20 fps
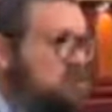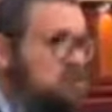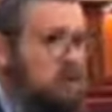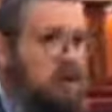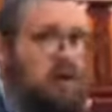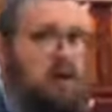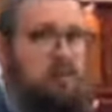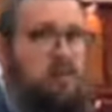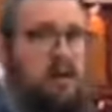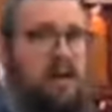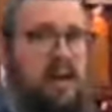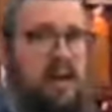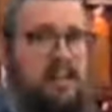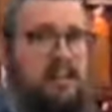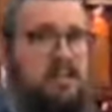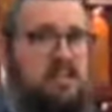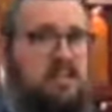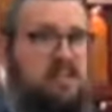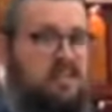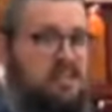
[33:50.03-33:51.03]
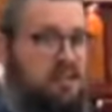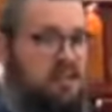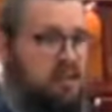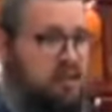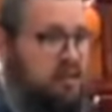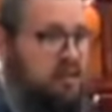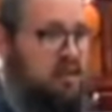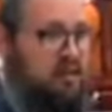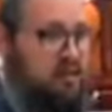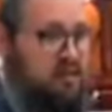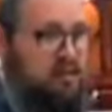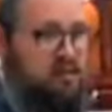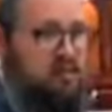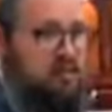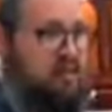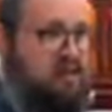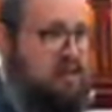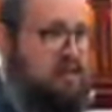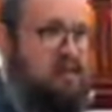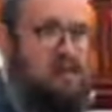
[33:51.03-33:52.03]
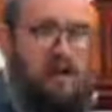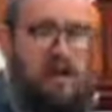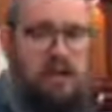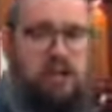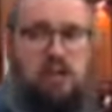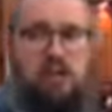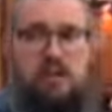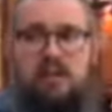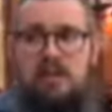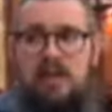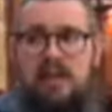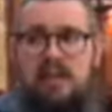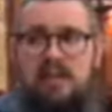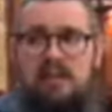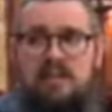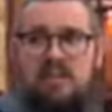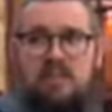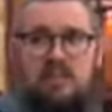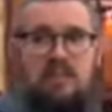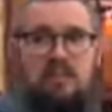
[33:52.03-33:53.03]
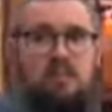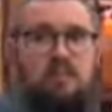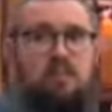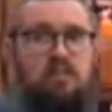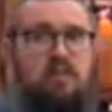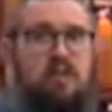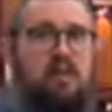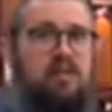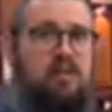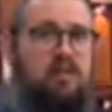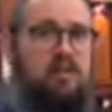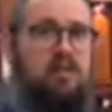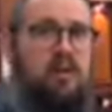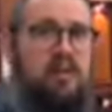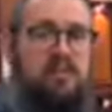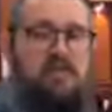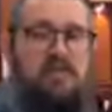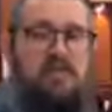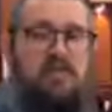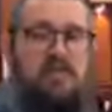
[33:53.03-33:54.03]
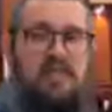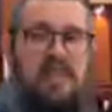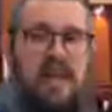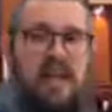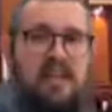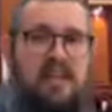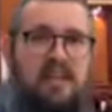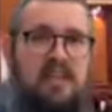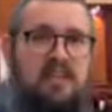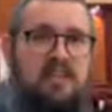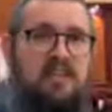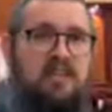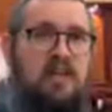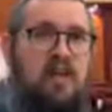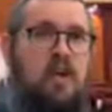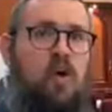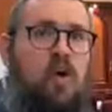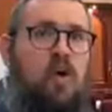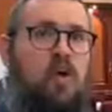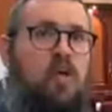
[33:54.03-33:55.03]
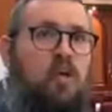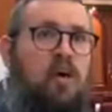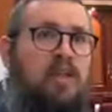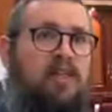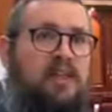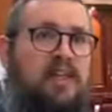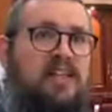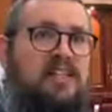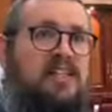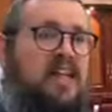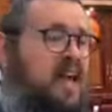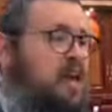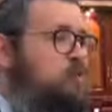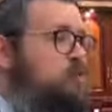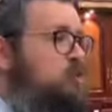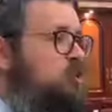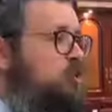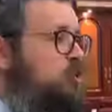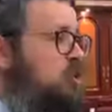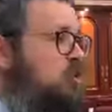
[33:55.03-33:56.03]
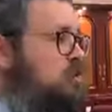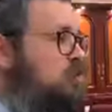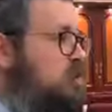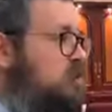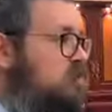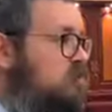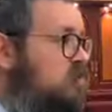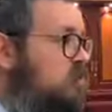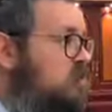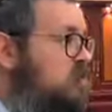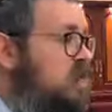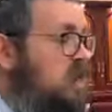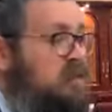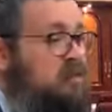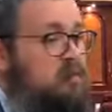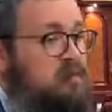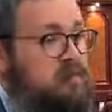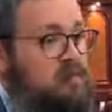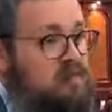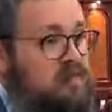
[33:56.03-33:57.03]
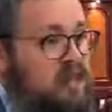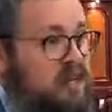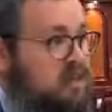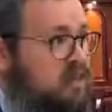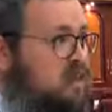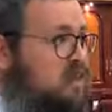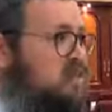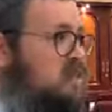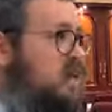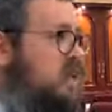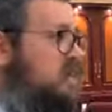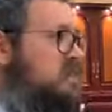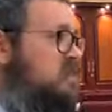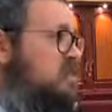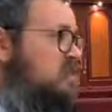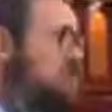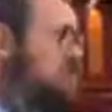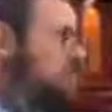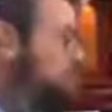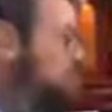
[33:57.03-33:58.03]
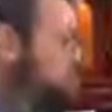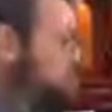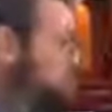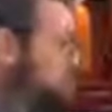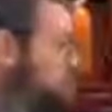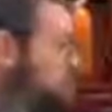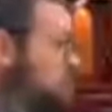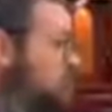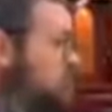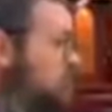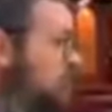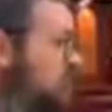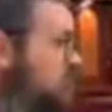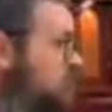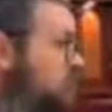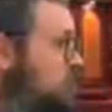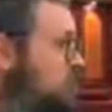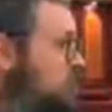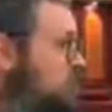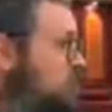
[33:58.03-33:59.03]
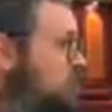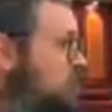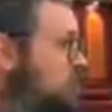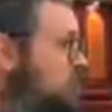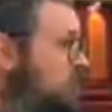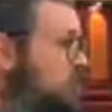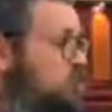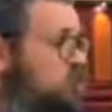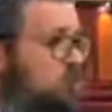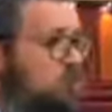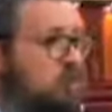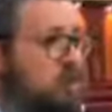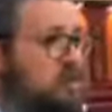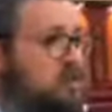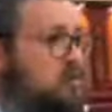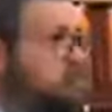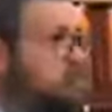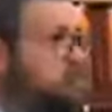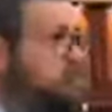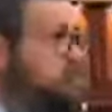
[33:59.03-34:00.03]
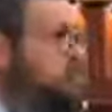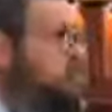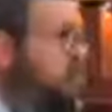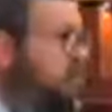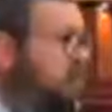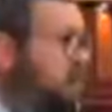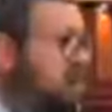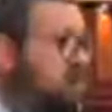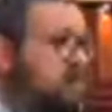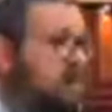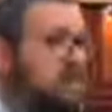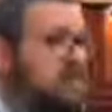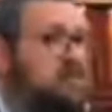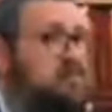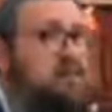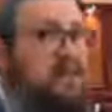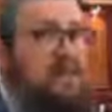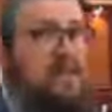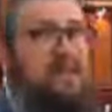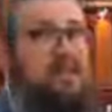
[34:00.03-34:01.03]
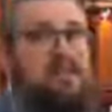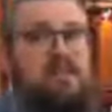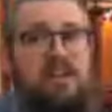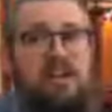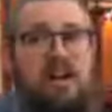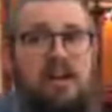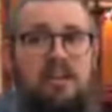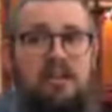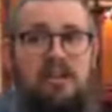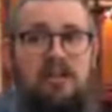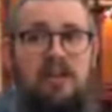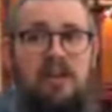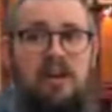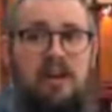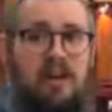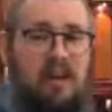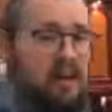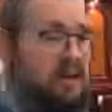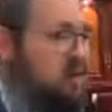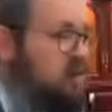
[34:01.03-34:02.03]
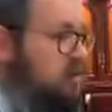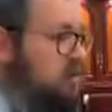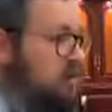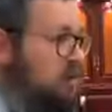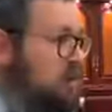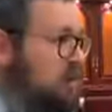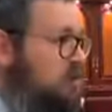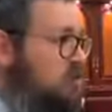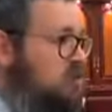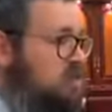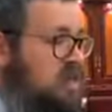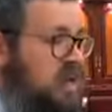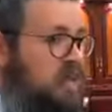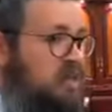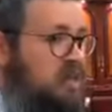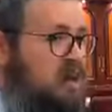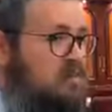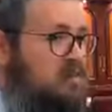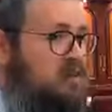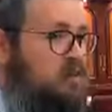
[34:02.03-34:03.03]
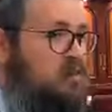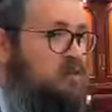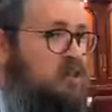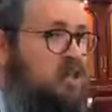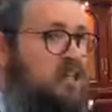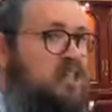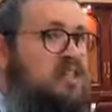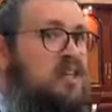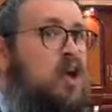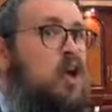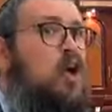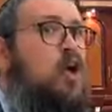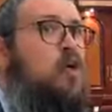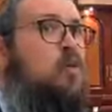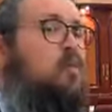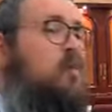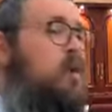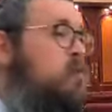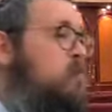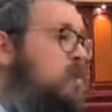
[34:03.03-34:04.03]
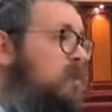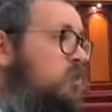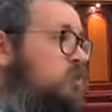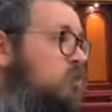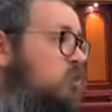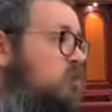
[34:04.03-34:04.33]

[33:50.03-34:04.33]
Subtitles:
On one hand, so the Rebbe Marash talks about this. There are two ways of understanding this. One thing is the Eibusher does mitzvahs, and the mitzvahs that he does, he asks us to do, right? But then there's another understanding of it, which is when we do a